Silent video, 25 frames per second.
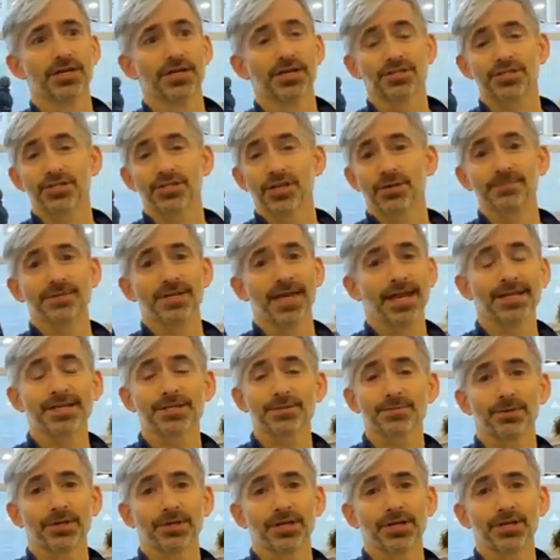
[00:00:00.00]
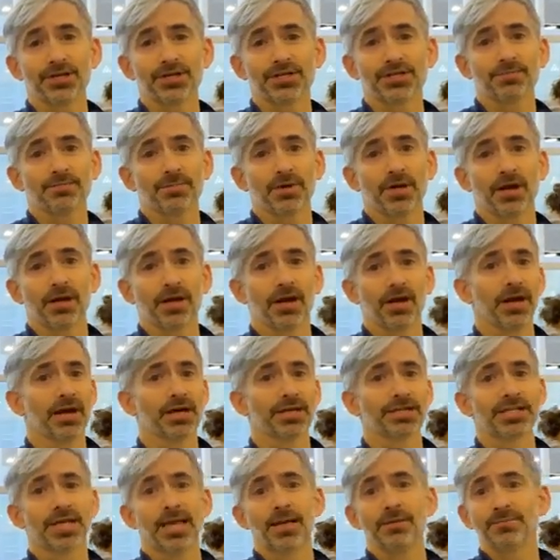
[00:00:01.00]
Some tennis players,
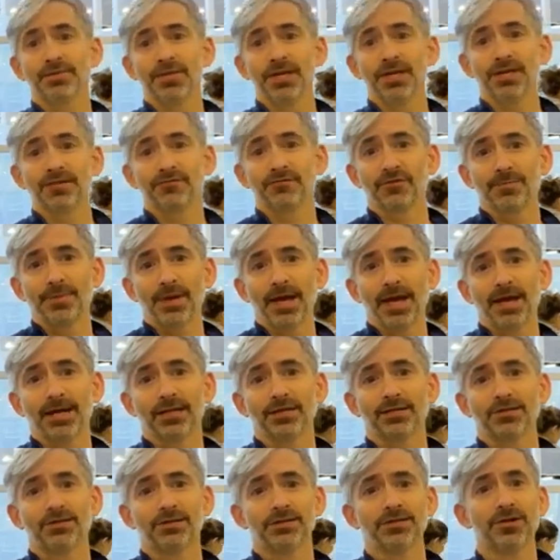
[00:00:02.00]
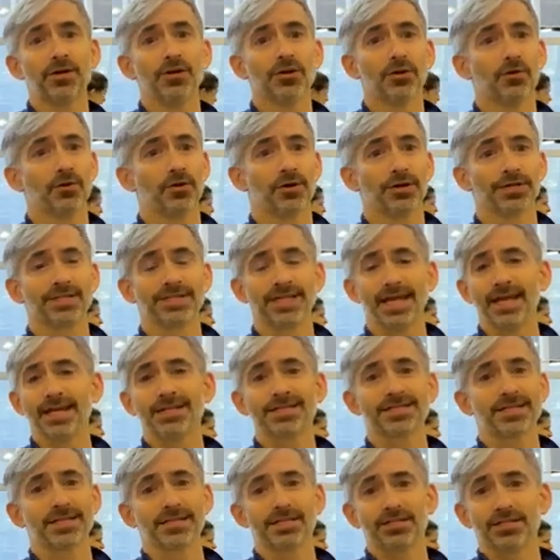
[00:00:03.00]
same thing for paddle or
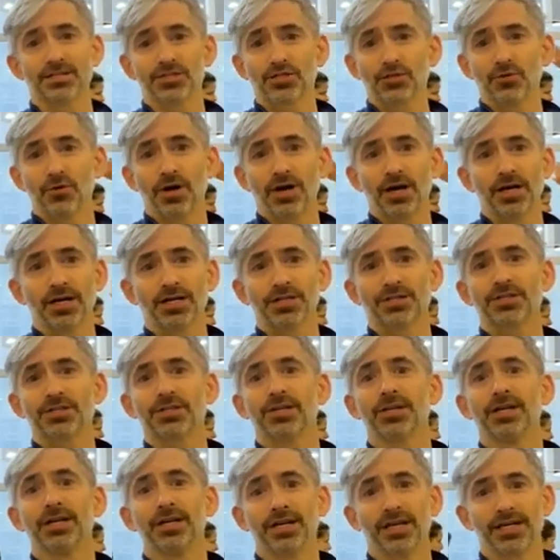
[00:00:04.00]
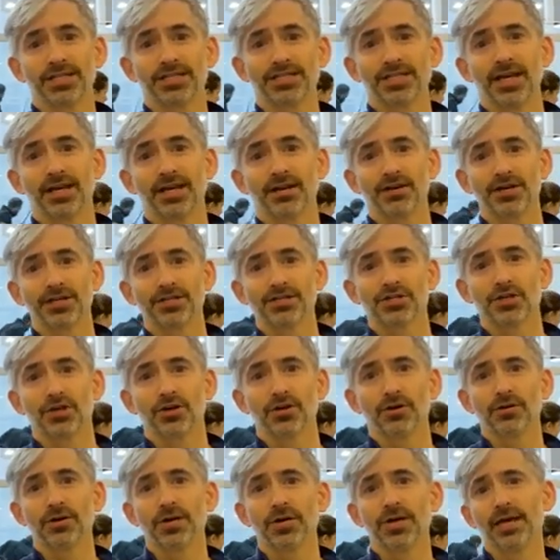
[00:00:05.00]
tennis into squash, etc.
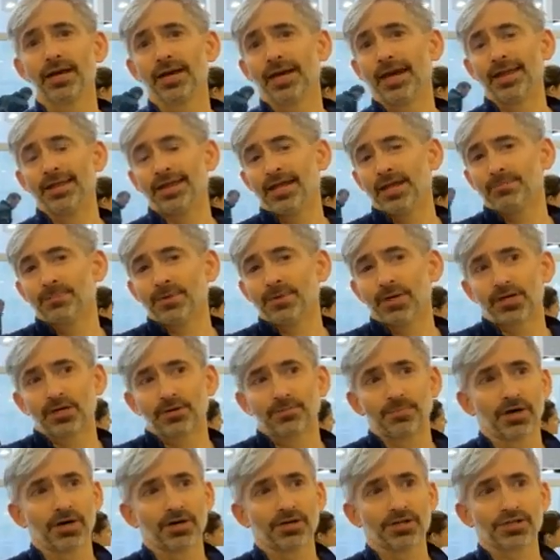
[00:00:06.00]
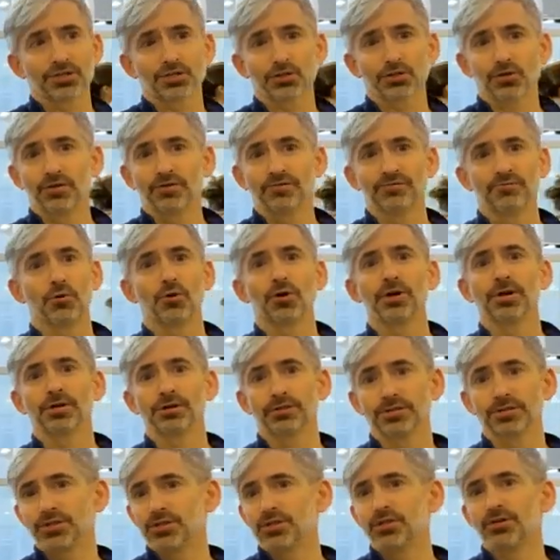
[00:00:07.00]
So, and then pickleball is sort of more
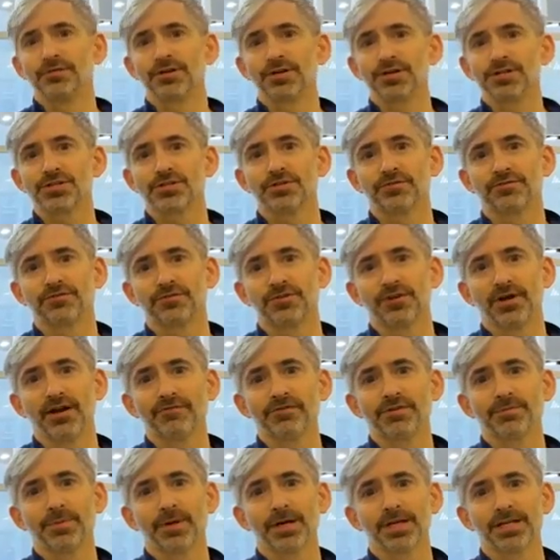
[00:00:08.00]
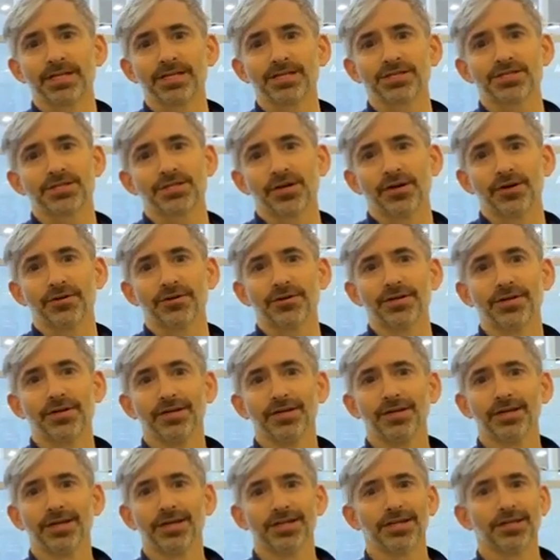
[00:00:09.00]
universal for everybody. So,
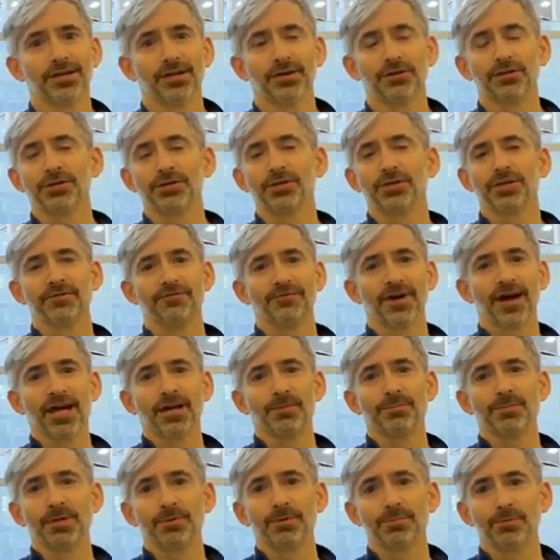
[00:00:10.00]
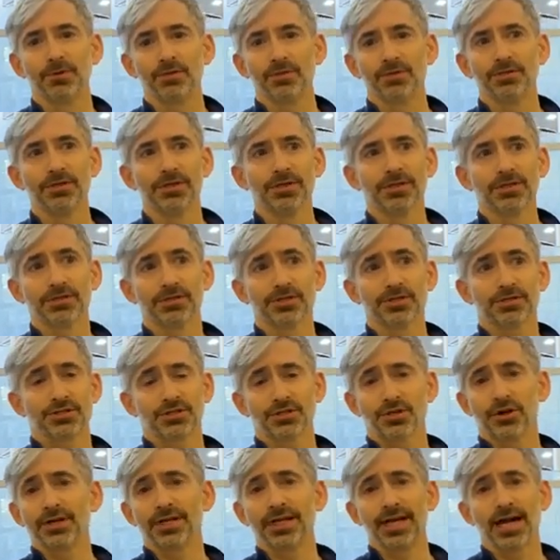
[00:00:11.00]
you can find people
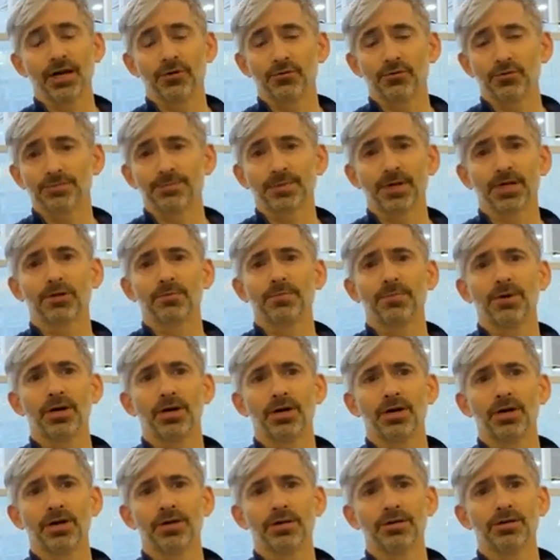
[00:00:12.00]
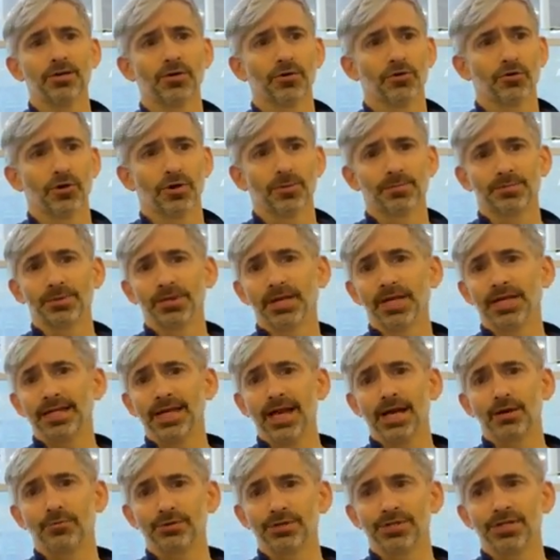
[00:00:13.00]
starting out with pickleball or playing
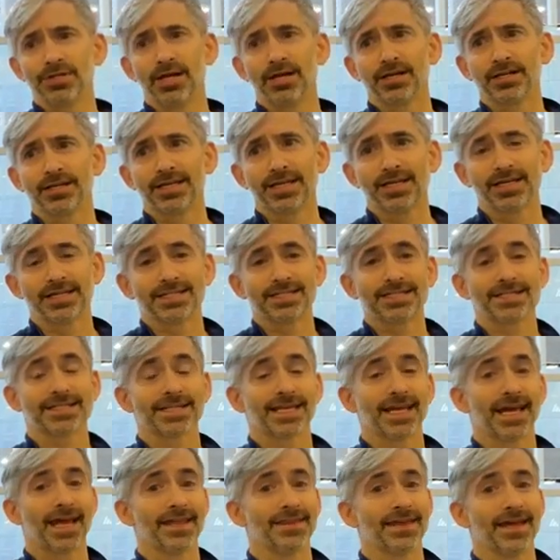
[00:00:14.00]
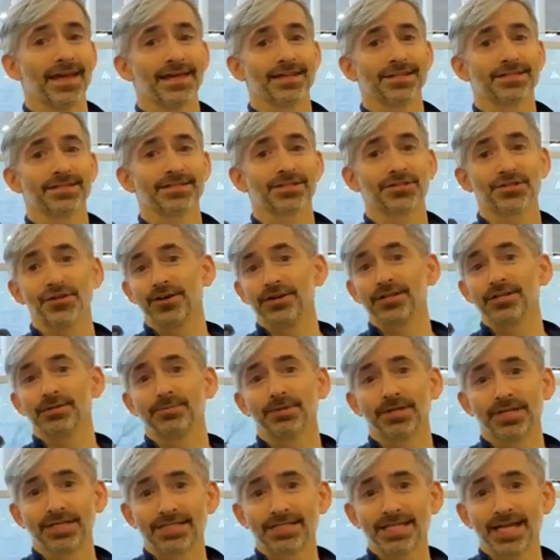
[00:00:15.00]
that with young kids and then starting to
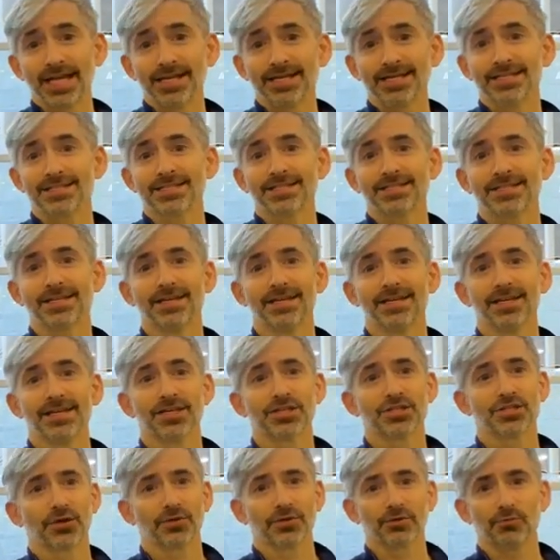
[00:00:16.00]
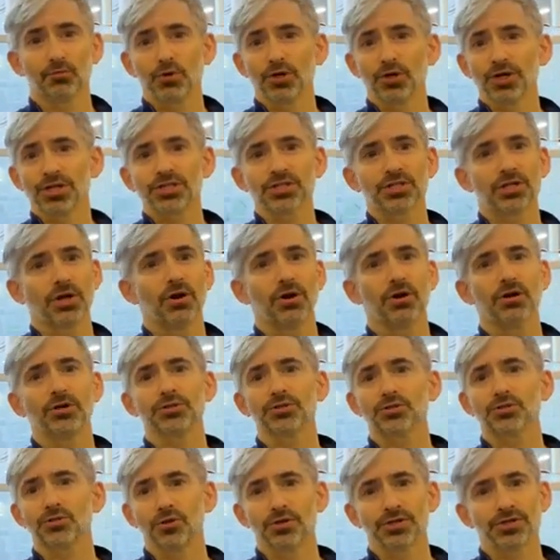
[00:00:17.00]
play tennis. So it works all
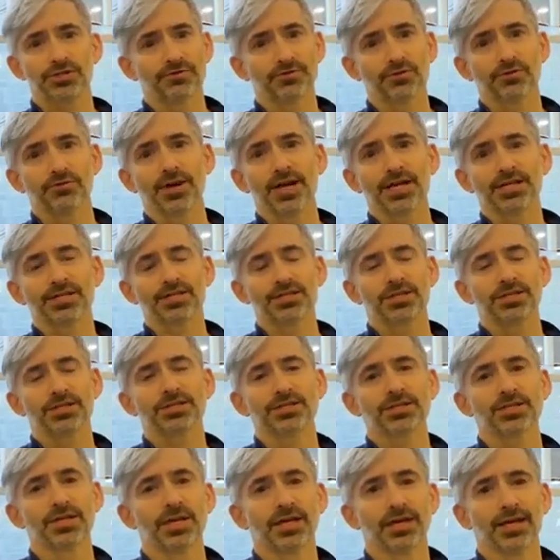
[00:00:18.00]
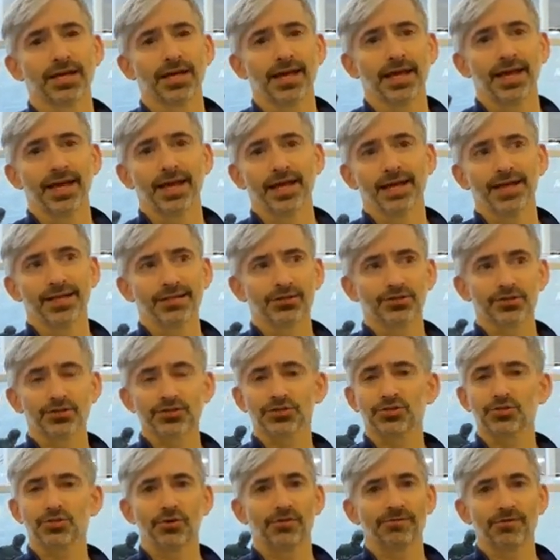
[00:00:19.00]
sorts of directions, and there's
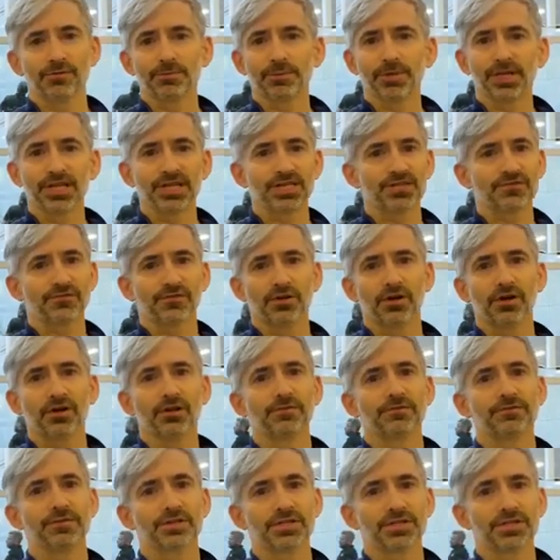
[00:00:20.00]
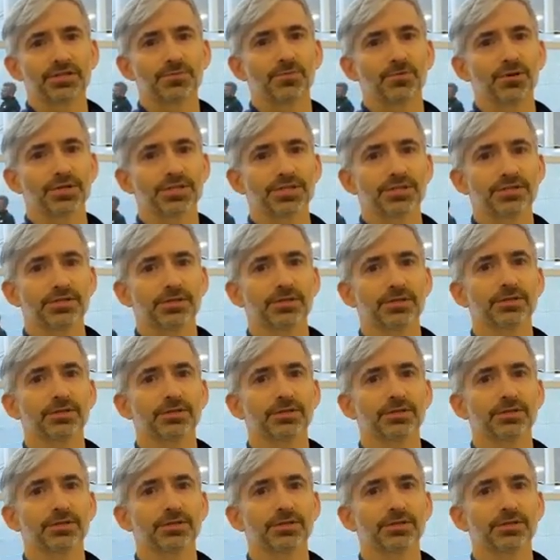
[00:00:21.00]
sort of a place for all of these sports.